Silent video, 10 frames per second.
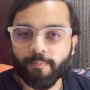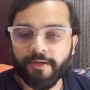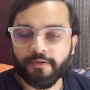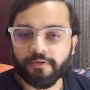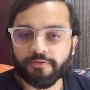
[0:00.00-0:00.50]

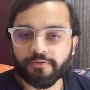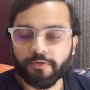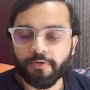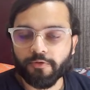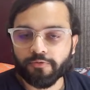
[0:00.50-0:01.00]
methods.
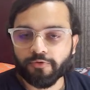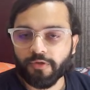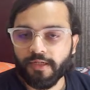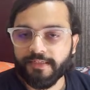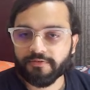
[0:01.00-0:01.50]

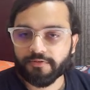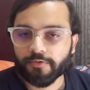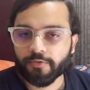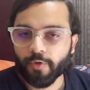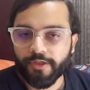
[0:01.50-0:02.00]
So let's
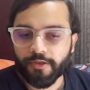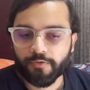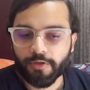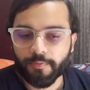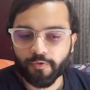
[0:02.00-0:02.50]
go
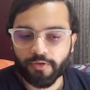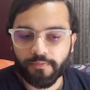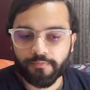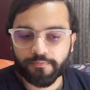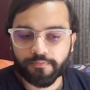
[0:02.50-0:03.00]
into the
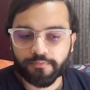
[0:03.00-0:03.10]
program.